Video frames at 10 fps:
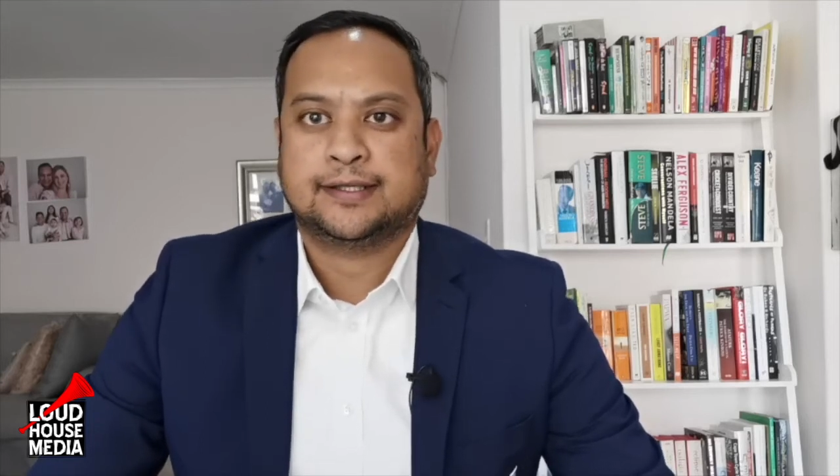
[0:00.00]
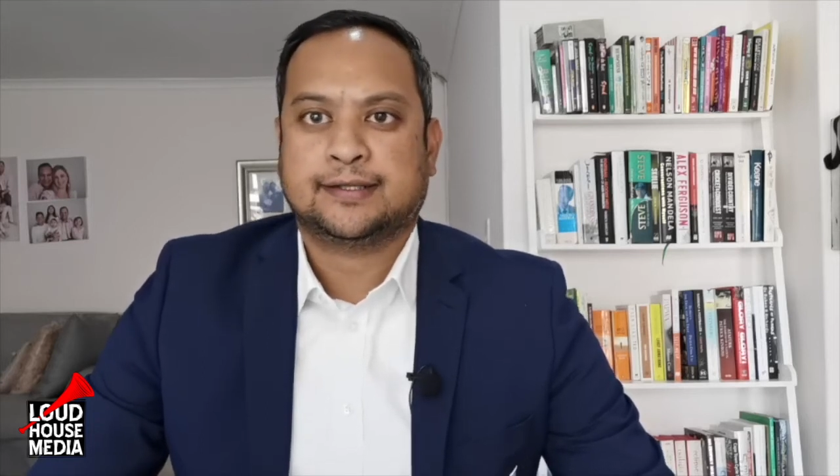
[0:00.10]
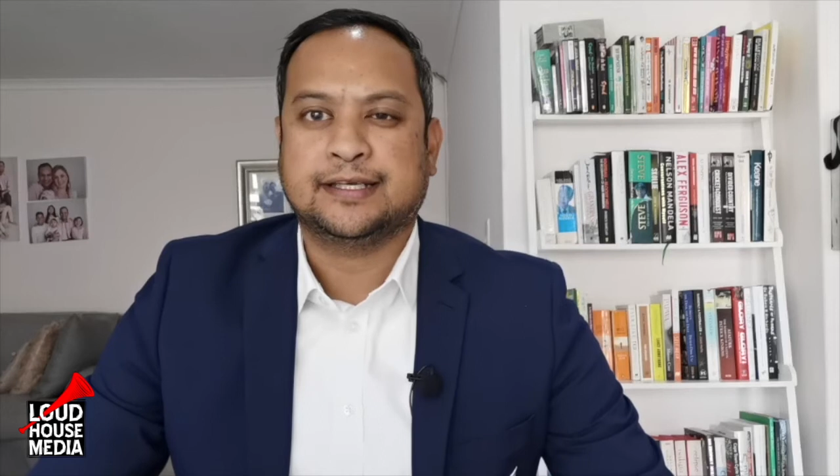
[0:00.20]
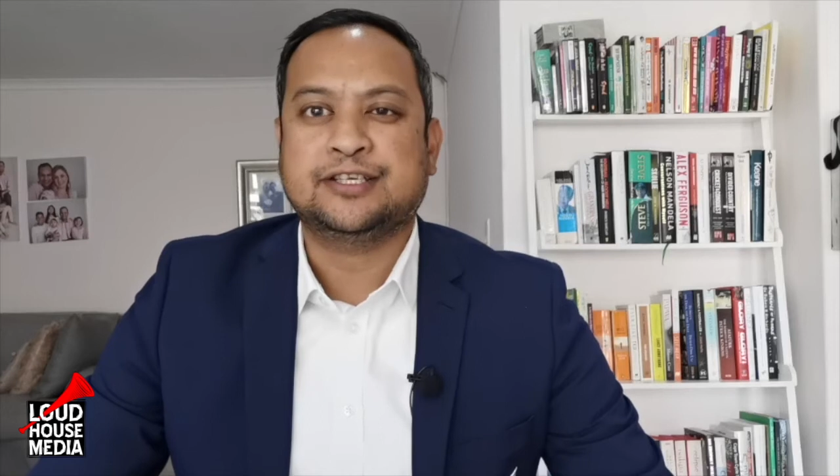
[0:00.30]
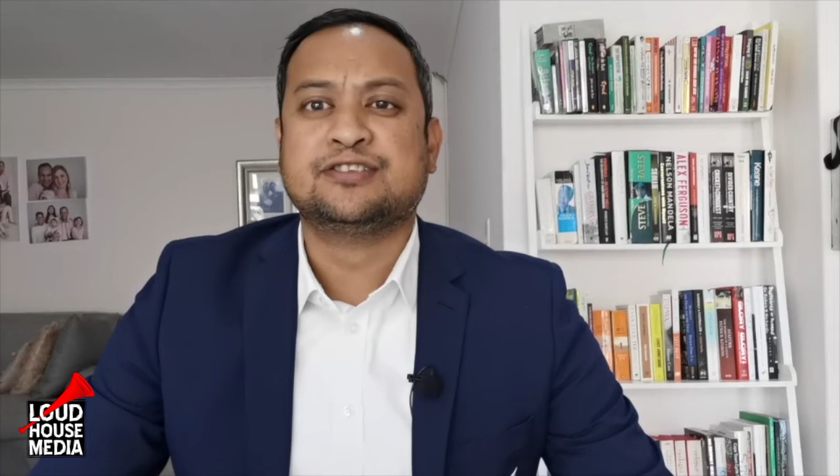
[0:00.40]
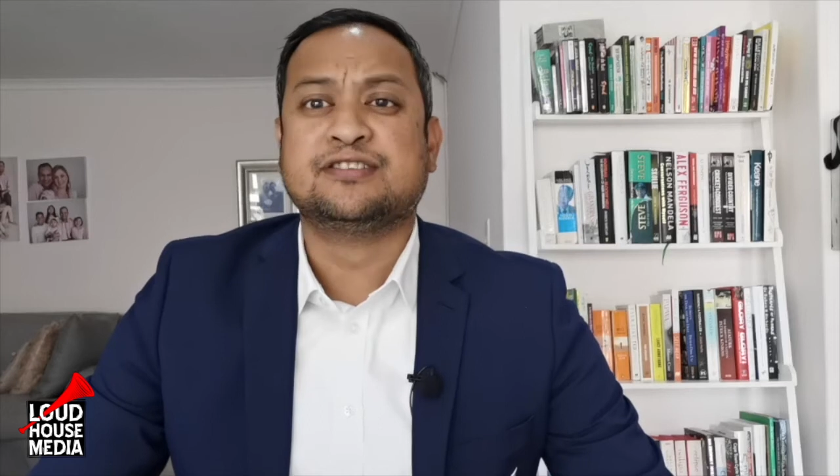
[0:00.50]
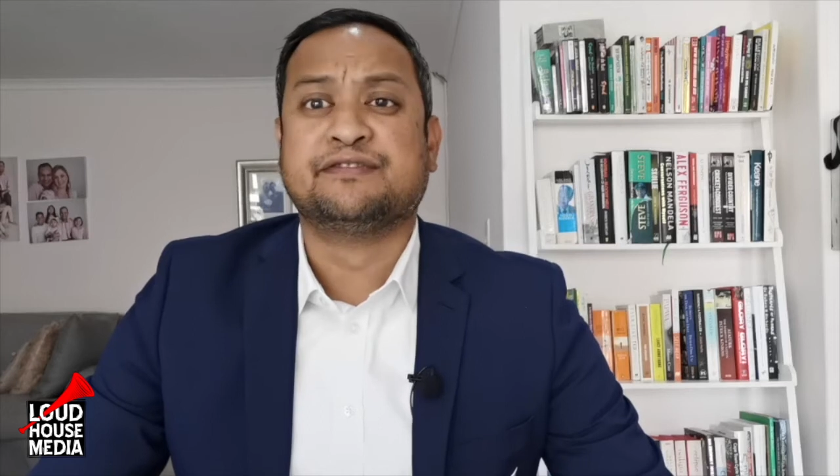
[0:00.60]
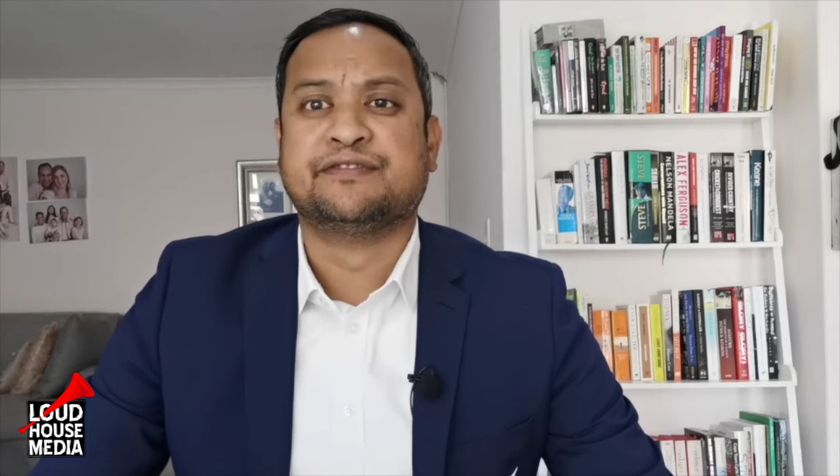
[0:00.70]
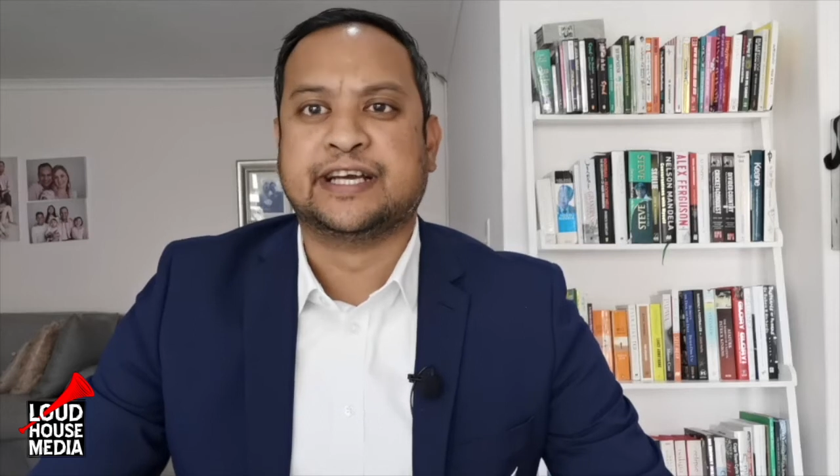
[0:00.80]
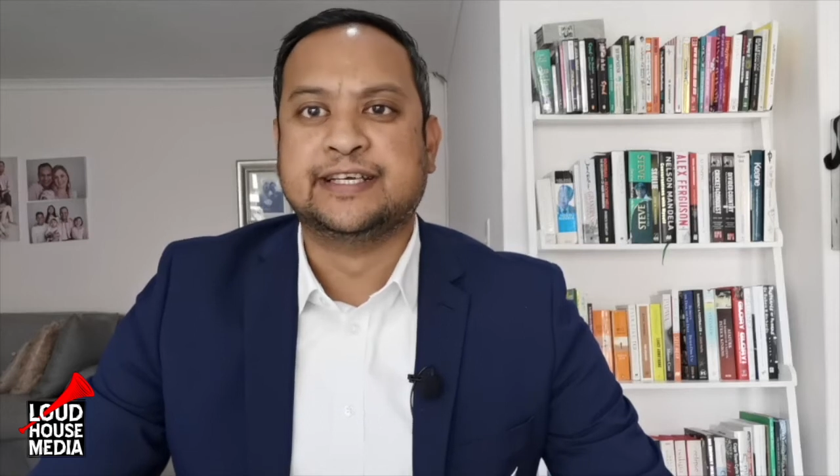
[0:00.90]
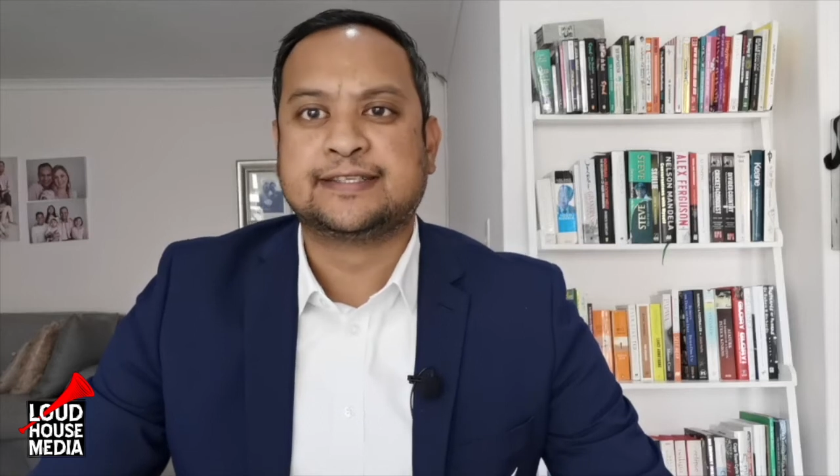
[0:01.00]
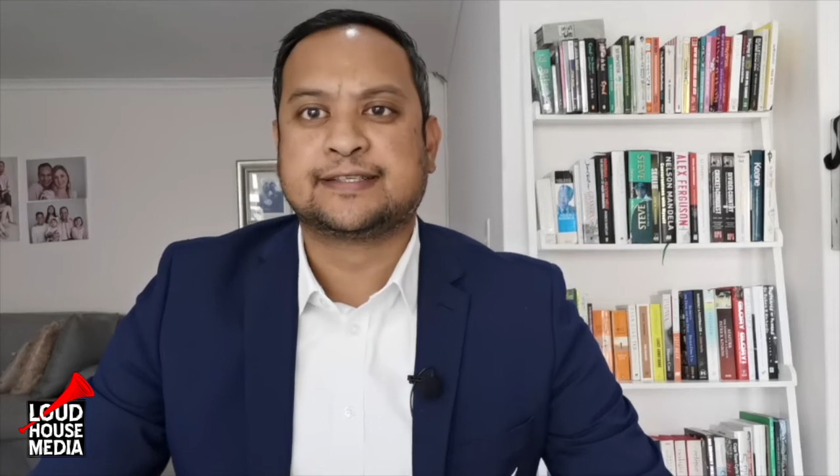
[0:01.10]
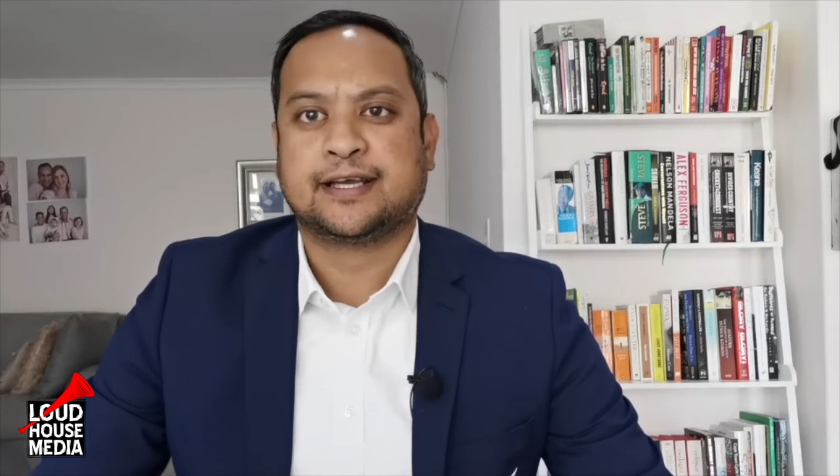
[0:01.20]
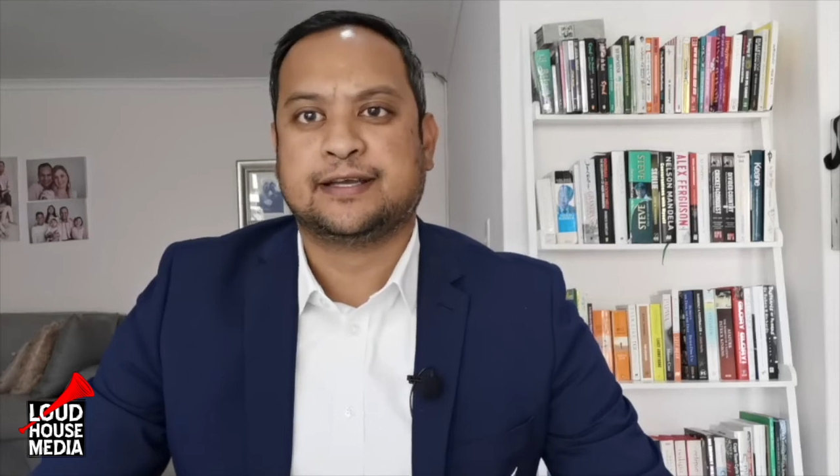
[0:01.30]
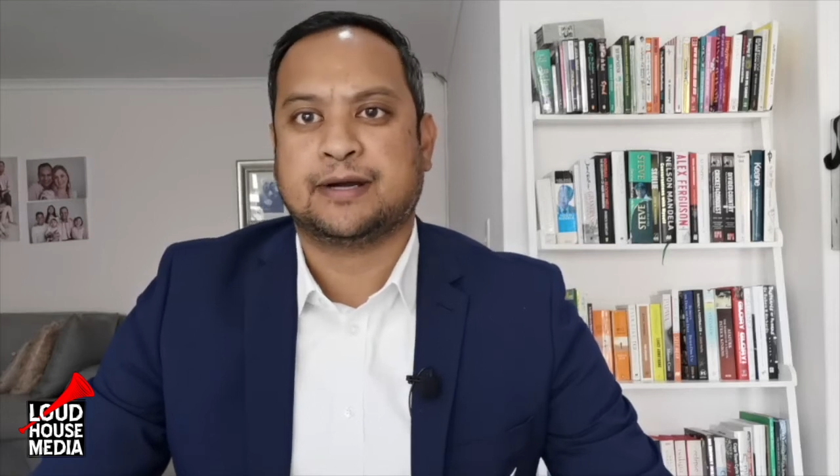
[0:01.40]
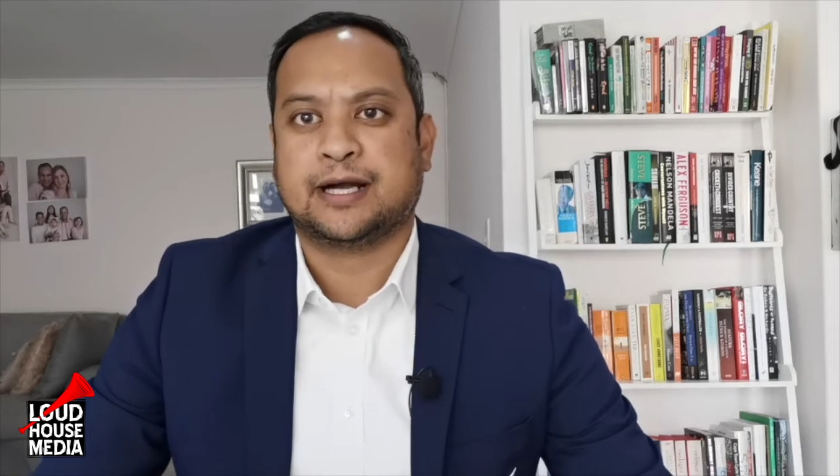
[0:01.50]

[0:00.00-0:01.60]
The issues of race came